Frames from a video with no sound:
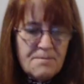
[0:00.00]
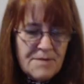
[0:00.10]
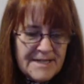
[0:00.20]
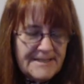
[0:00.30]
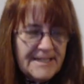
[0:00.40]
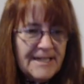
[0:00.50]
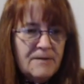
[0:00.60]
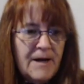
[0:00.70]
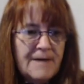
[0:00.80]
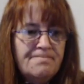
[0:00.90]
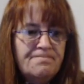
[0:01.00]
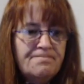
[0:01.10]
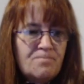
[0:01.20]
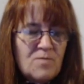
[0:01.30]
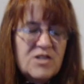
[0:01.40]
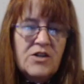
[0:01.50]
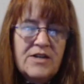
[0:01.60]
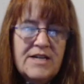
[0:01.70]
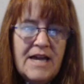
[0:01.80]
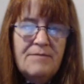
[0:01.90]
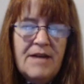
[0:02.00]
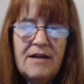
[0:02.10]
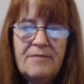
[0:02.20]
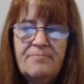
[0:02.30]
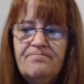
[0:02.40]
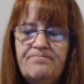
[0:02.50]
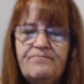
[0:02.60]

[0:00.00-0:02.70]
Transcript: But anyway, so he came down.